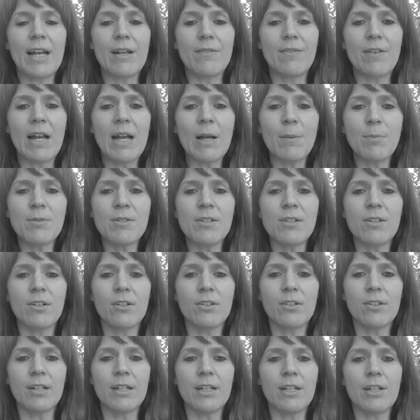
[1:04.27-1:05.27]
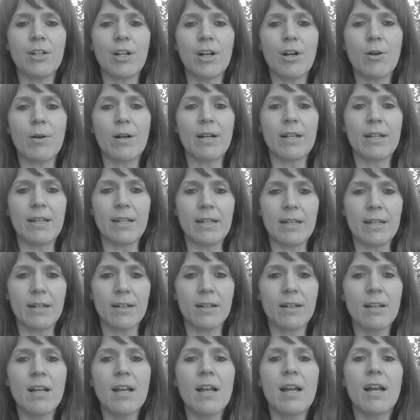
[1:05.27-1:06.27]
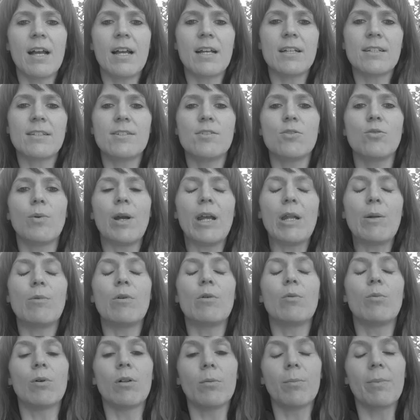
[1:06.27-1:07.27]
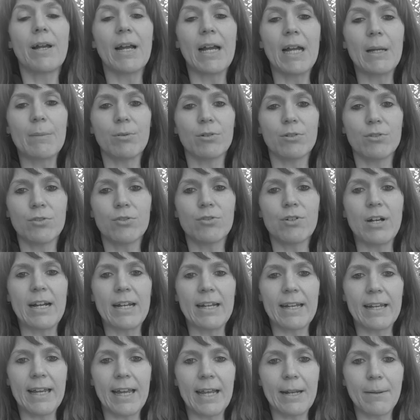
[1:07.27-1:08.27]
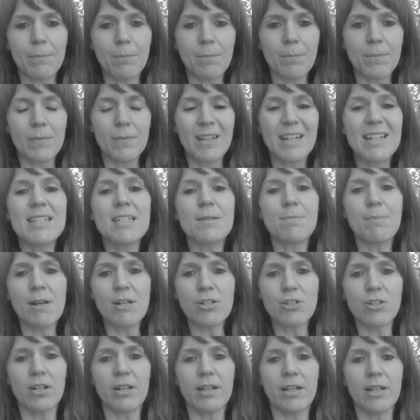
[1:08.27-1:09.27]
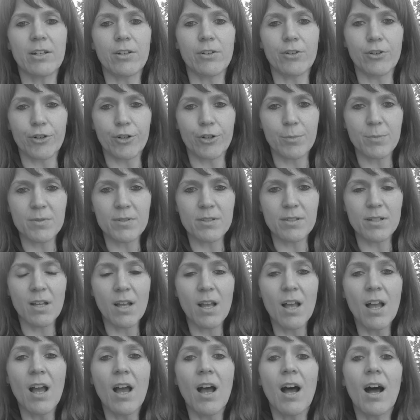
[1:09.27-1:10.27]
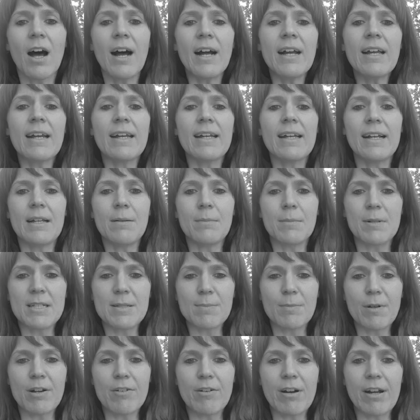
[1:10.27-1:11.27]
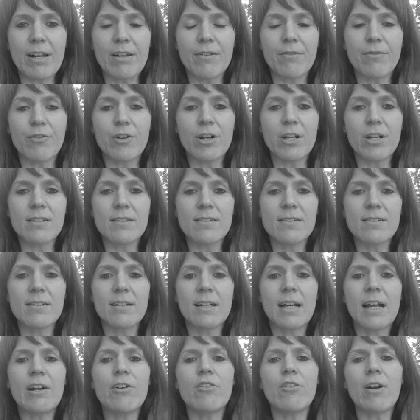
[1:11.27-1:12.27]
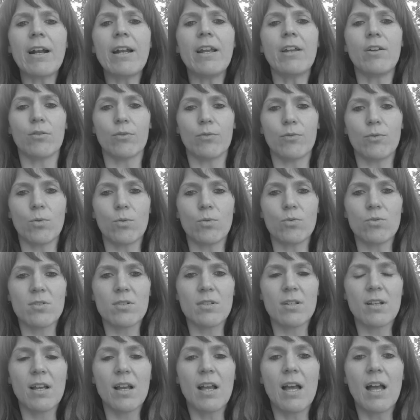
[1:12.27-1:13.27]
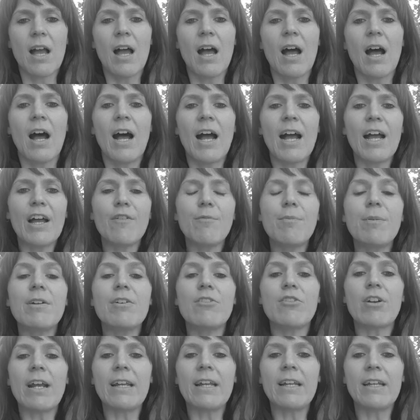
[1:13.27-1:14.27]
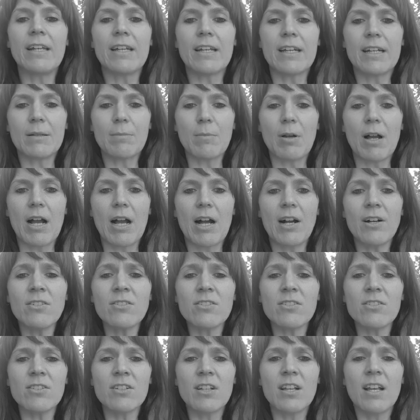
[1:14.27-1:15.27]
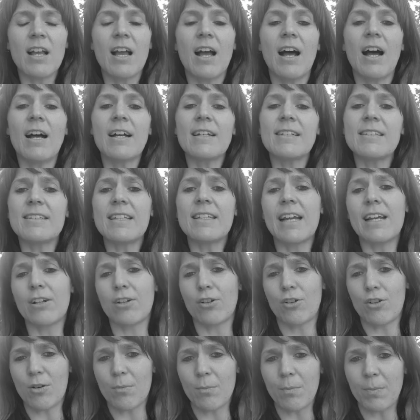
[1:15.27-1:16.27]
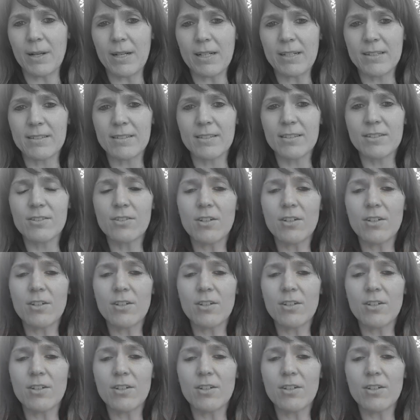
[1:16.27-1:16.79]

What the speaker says: have absolutely no idea as to when we will be able to run again, especially in groups. I really miss my running friends, and running of course. I have been training here at my house. I stay in a complex,